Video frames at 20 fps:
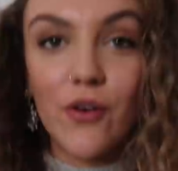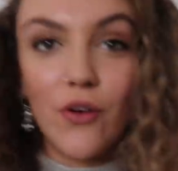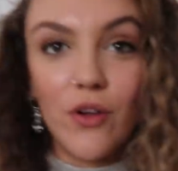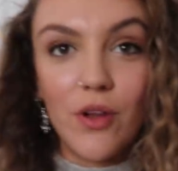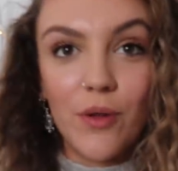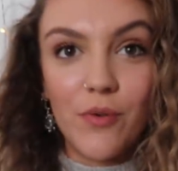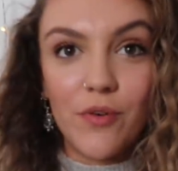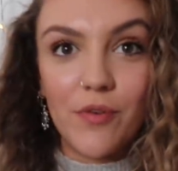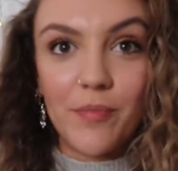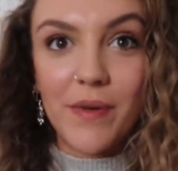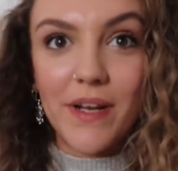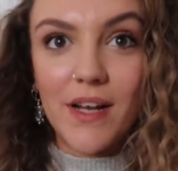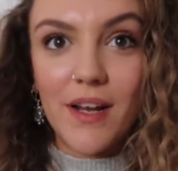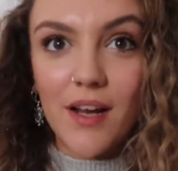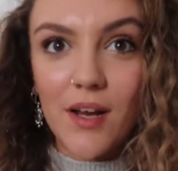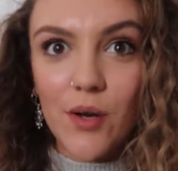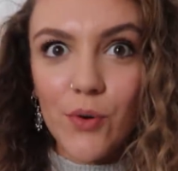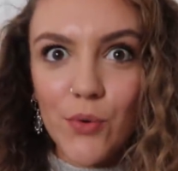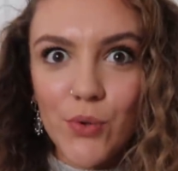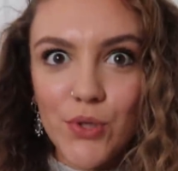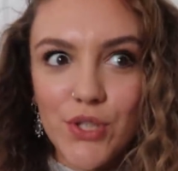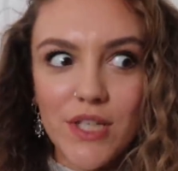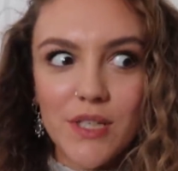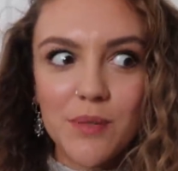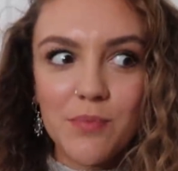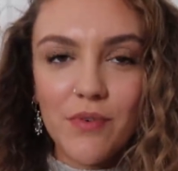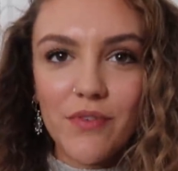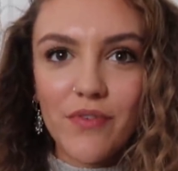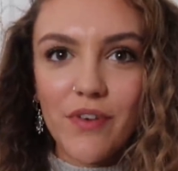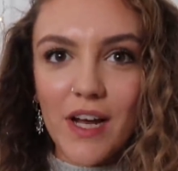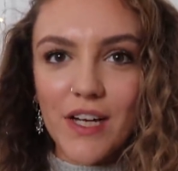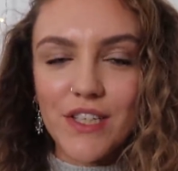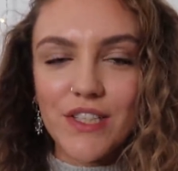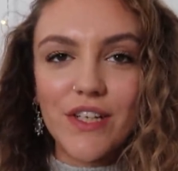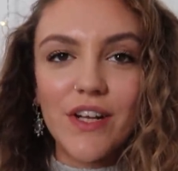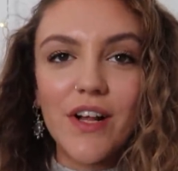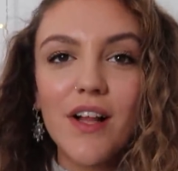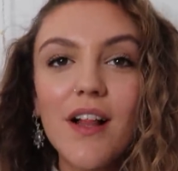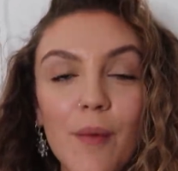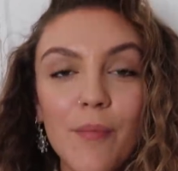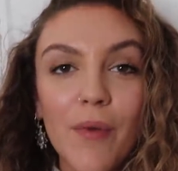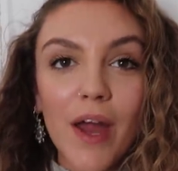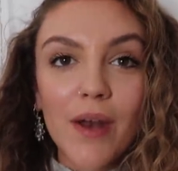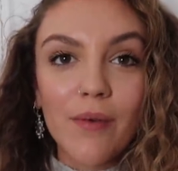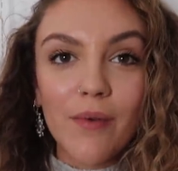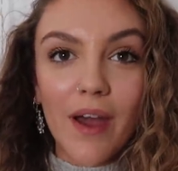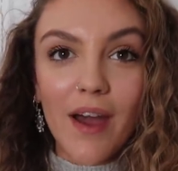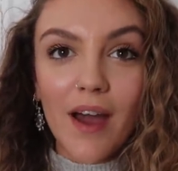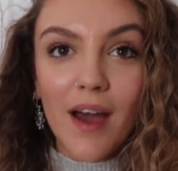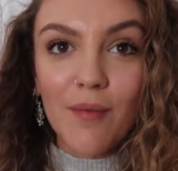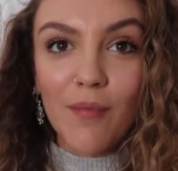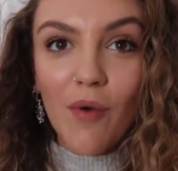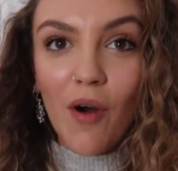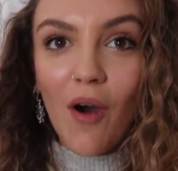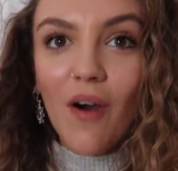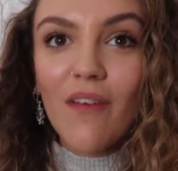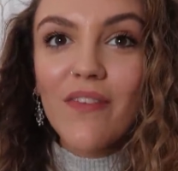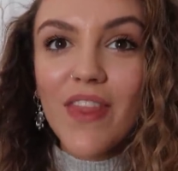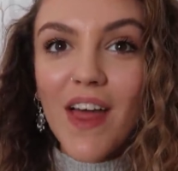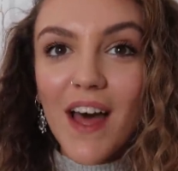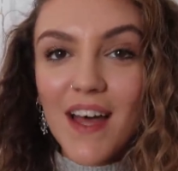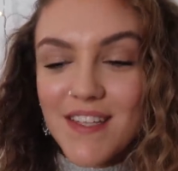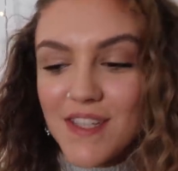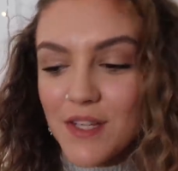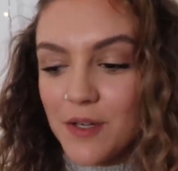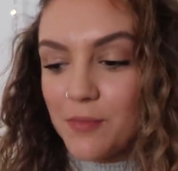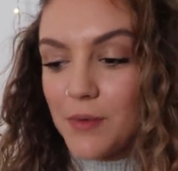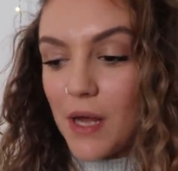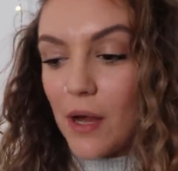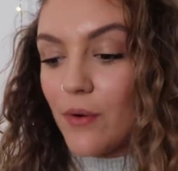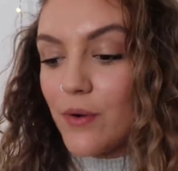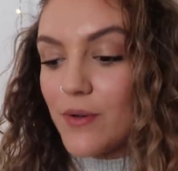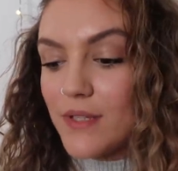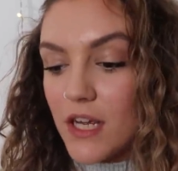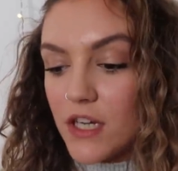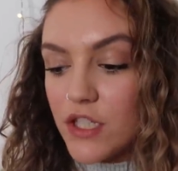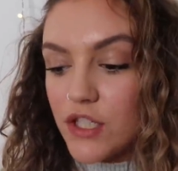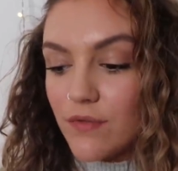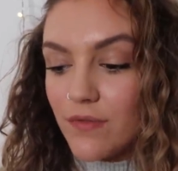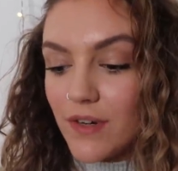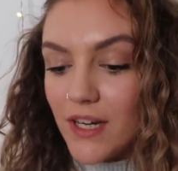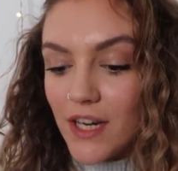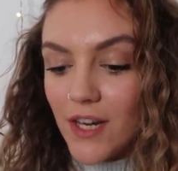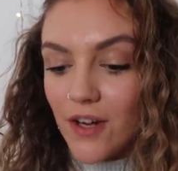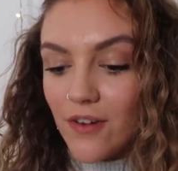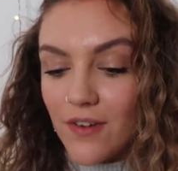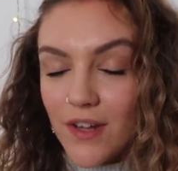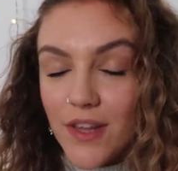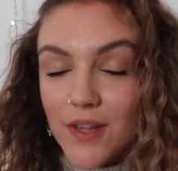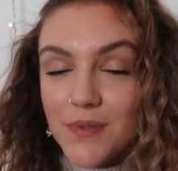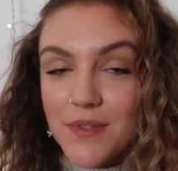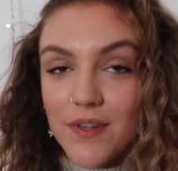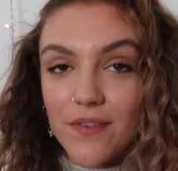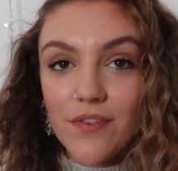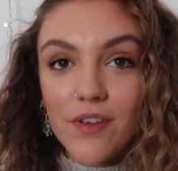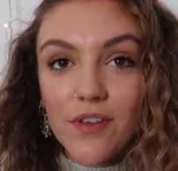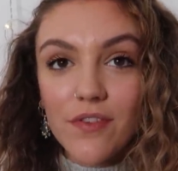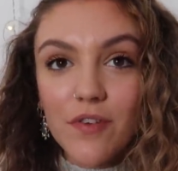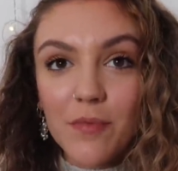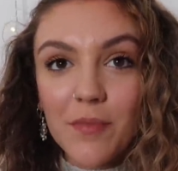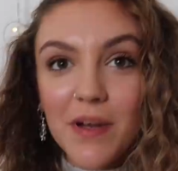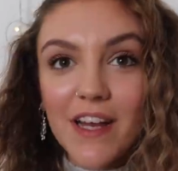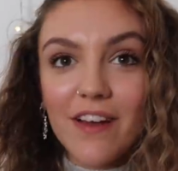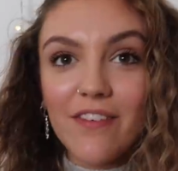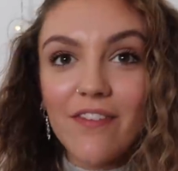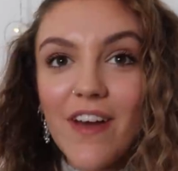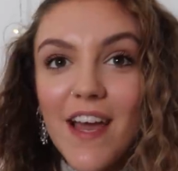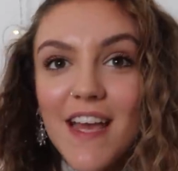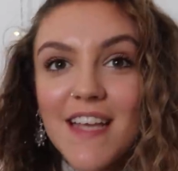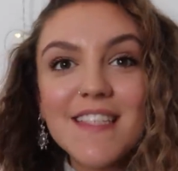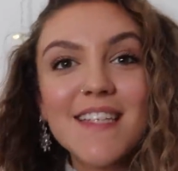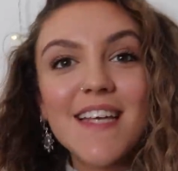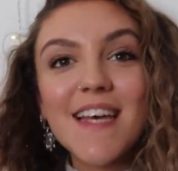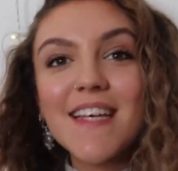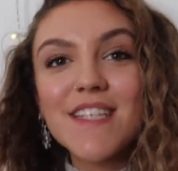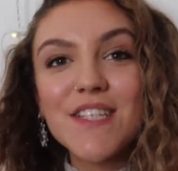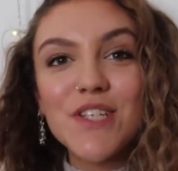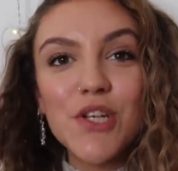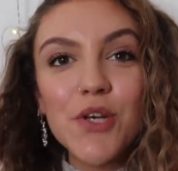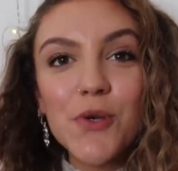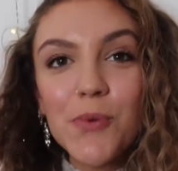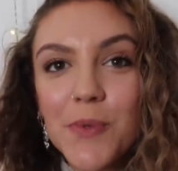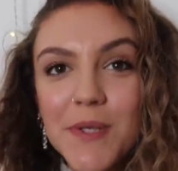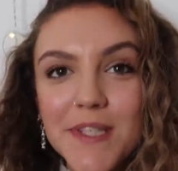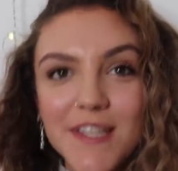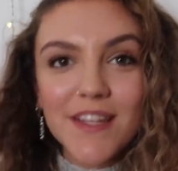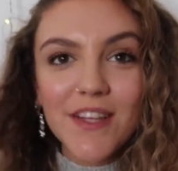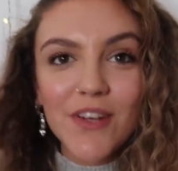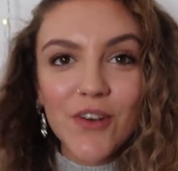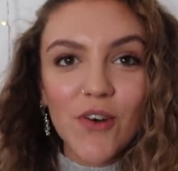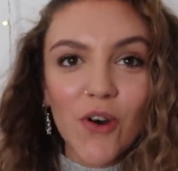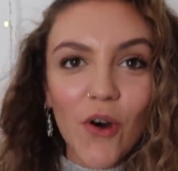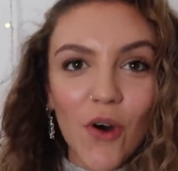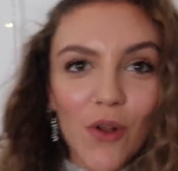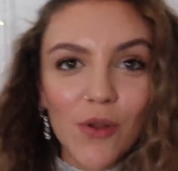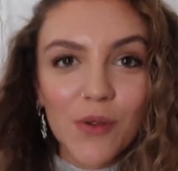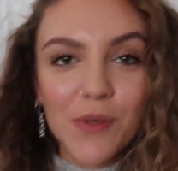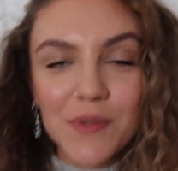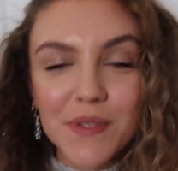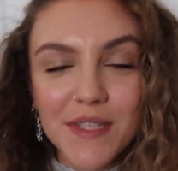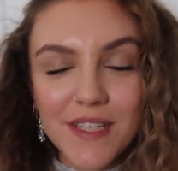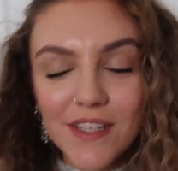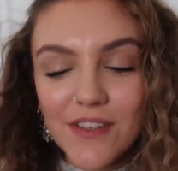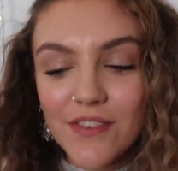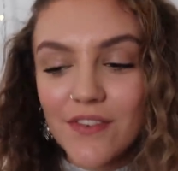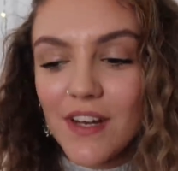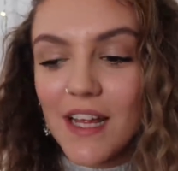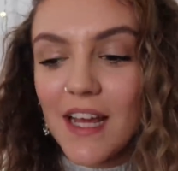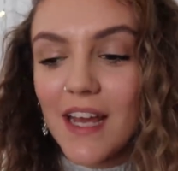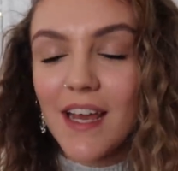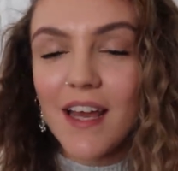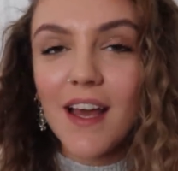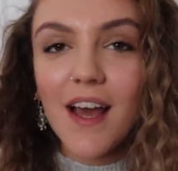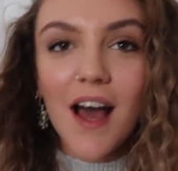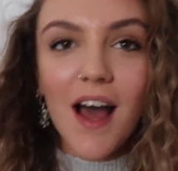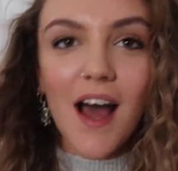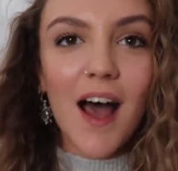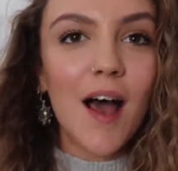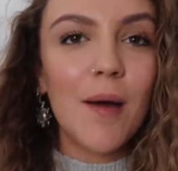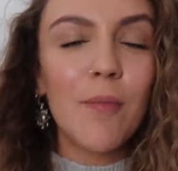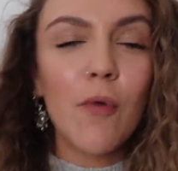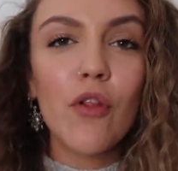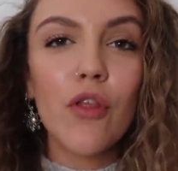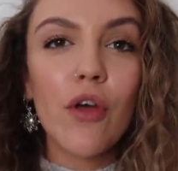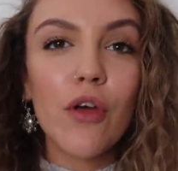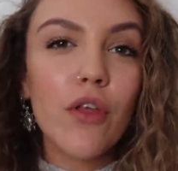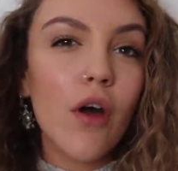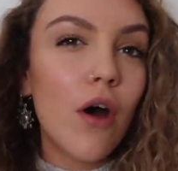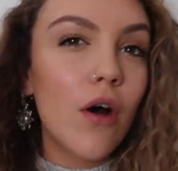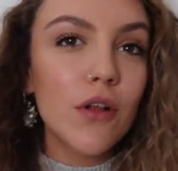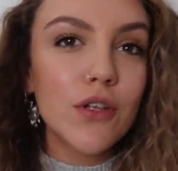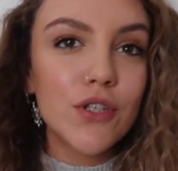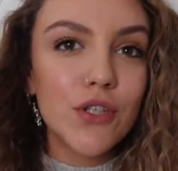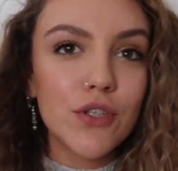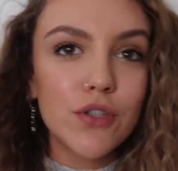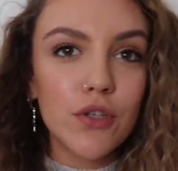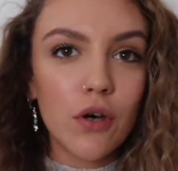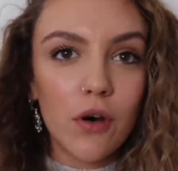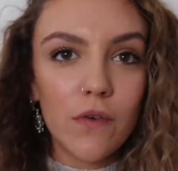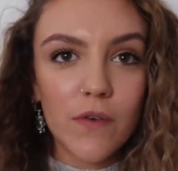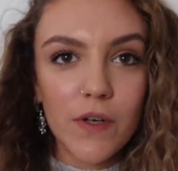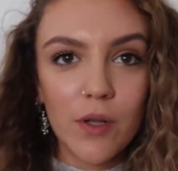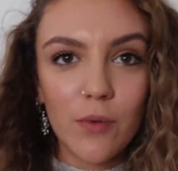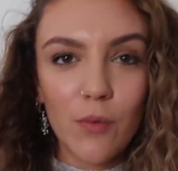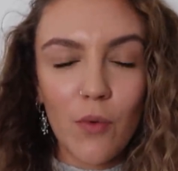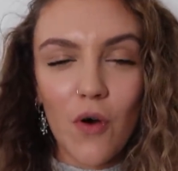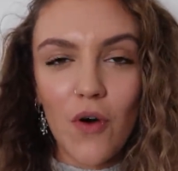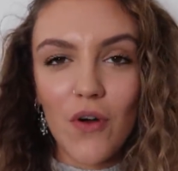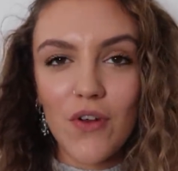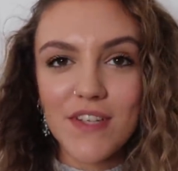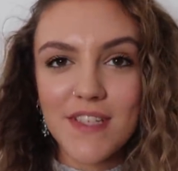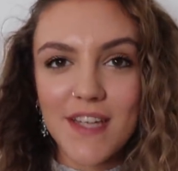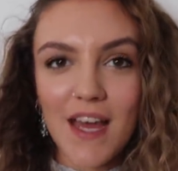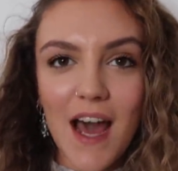call, they would have been like, oh, she's professional. But anyway, I'm off that Zoom now. It was actually really lovely. There was a few familiar faces. New was in the call, which was lovely. Although the whole tutorial was